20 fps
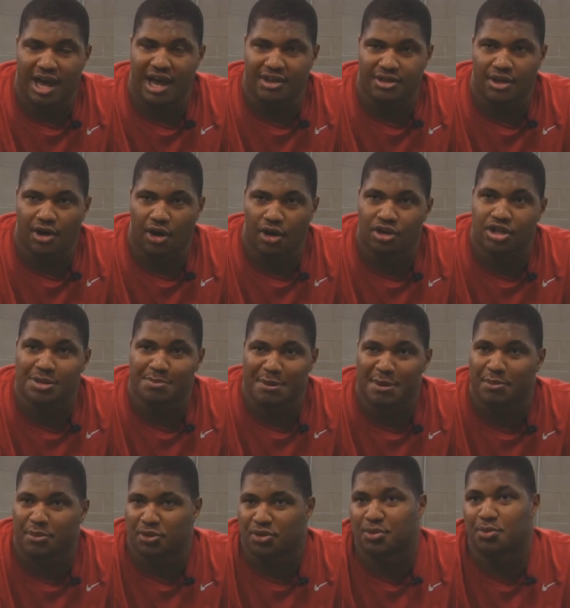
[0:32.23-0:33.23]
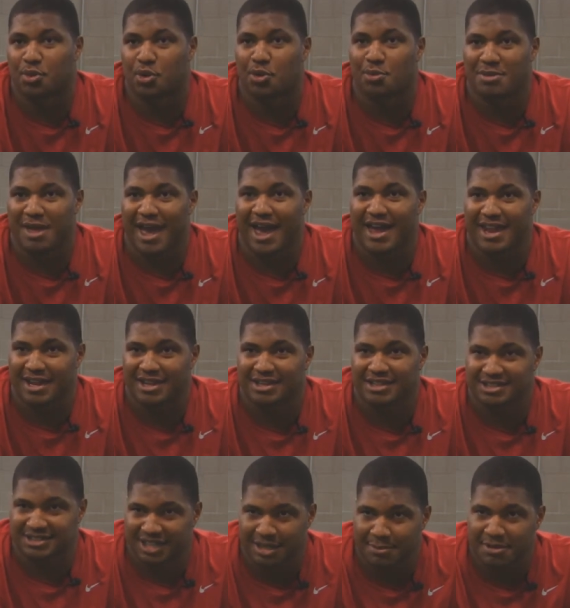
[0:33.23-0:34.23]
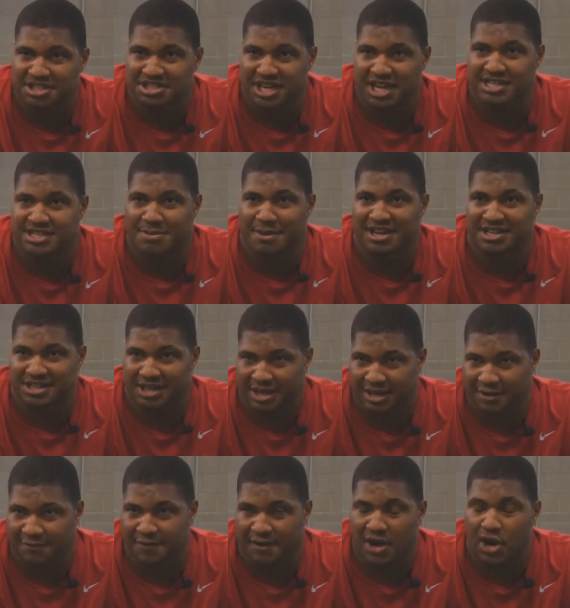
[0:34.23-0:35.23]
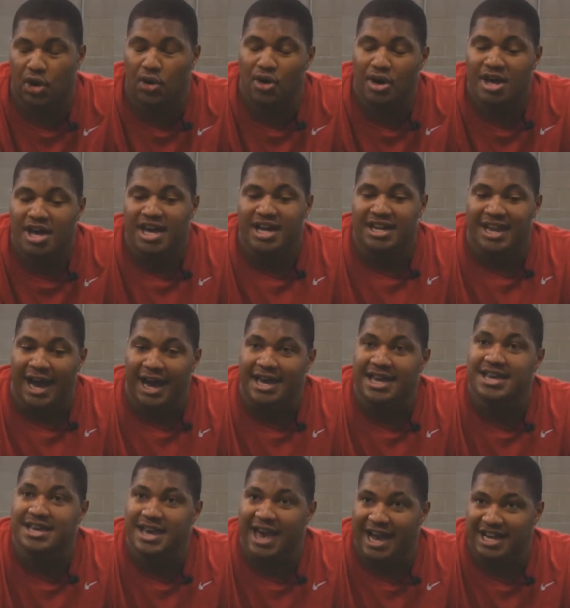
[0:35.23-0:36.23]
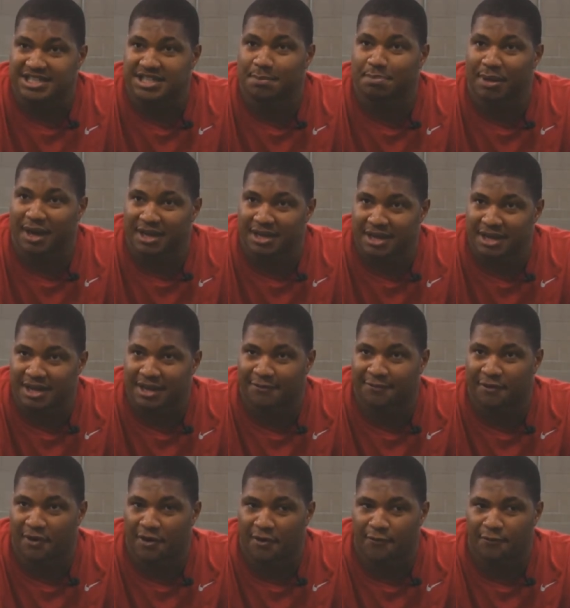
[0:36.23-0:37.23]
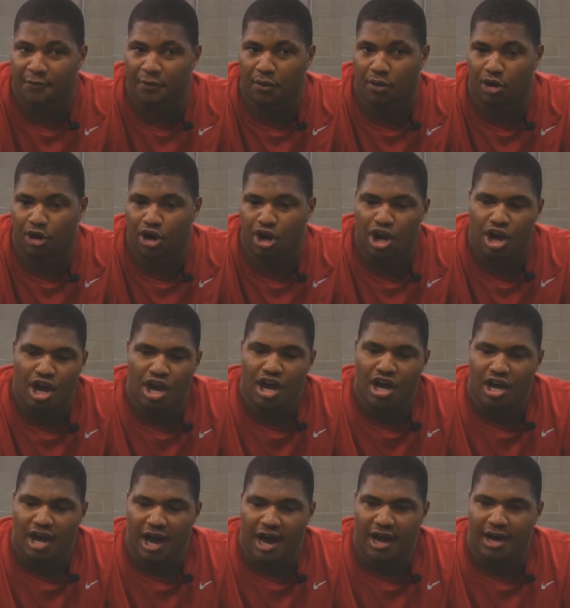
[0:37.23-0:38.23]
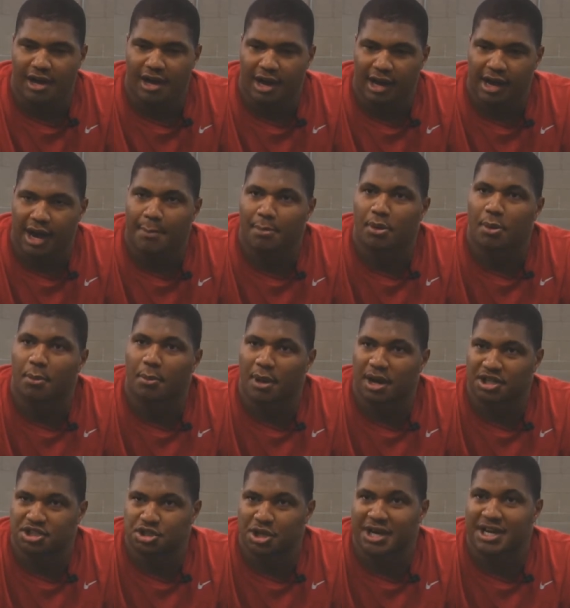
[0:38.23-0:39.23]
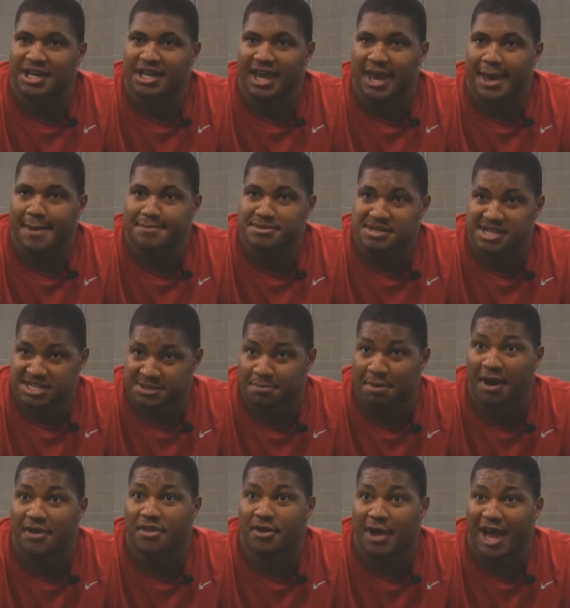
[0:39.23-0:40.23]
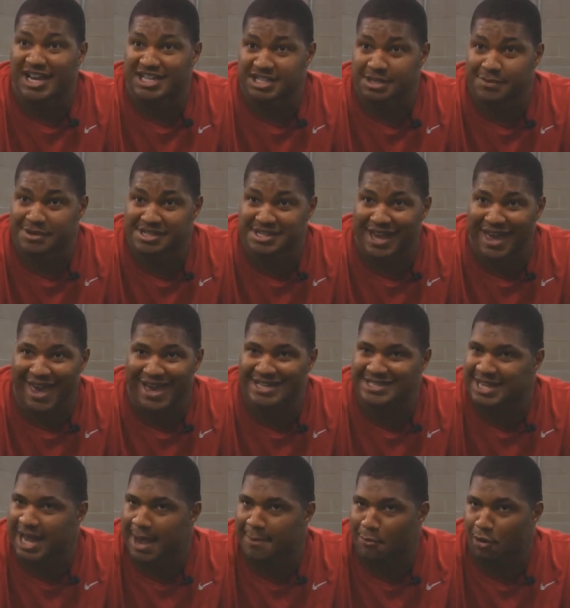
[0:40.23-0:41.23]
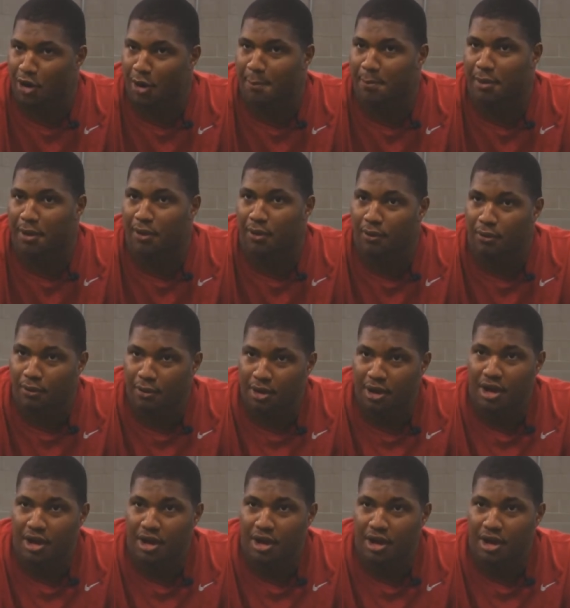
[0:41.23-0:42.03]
the only people in the room that had a legitimate chance to make it to the NFL. Now, he actually played in the NFL for uh, a couple uh, training camps. His brother actually was an eight time All Pro,